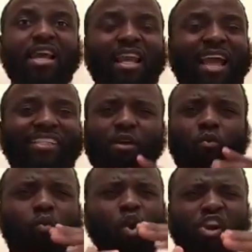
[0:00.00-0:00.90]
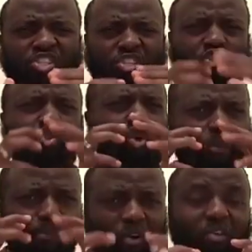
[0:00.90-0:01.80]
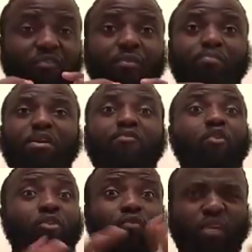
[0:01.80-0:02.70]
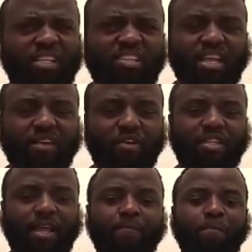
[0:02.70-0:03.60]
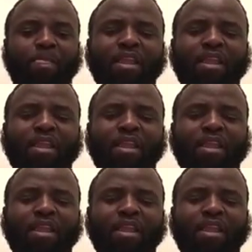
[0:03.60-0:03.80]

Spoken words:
Like the words is so perfect before the release everything.